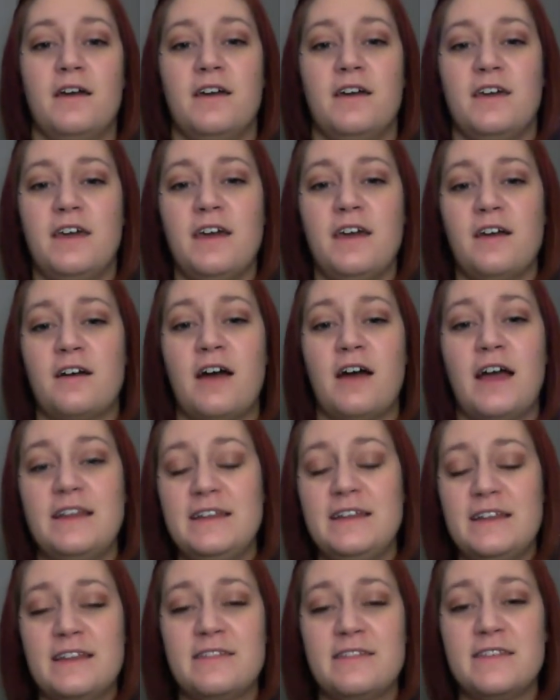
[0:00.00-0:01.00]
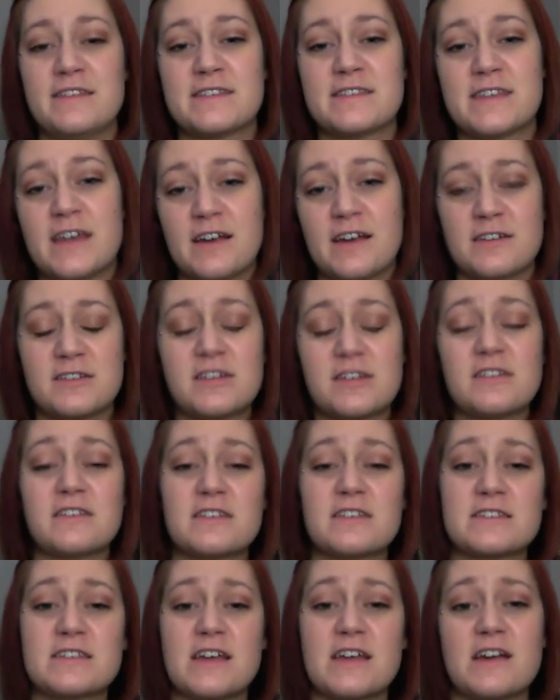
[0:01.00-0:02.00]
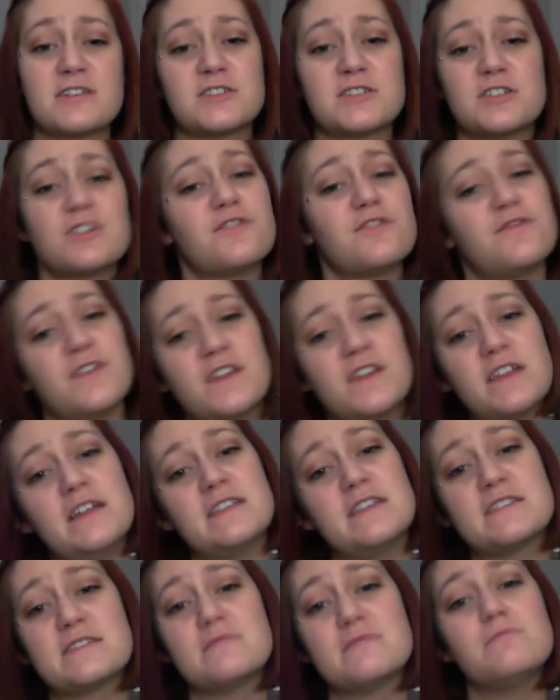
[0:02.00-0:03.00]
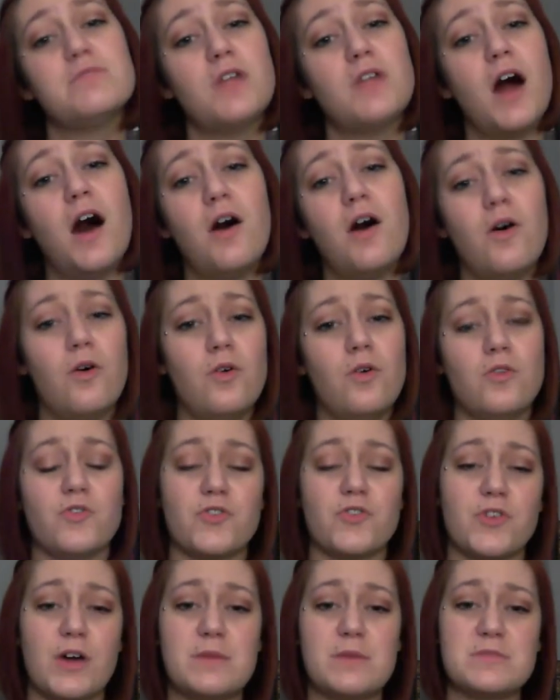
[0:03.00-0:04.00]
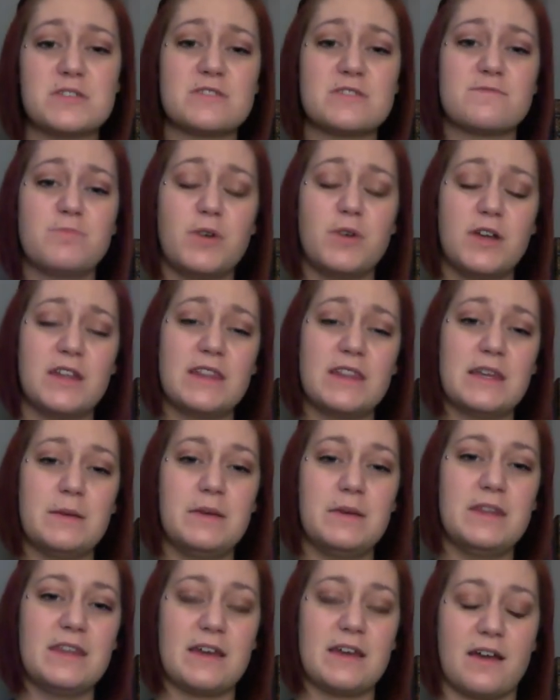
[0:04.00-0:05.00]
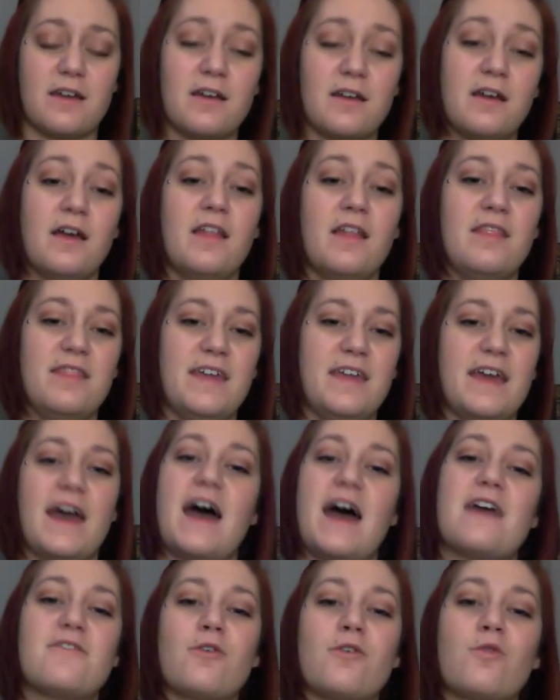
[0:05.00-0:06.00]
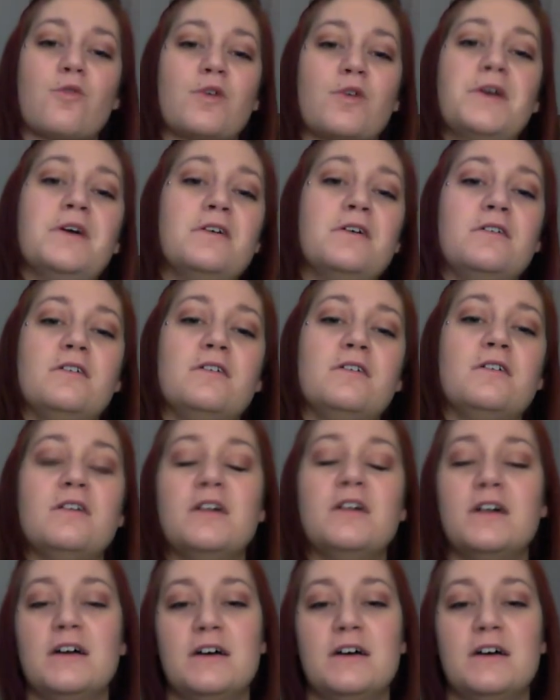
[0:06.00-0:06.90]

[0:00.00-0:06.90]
here, I needed this character and this character to fill in some plot holes, so I'm just putting them in there. They have a real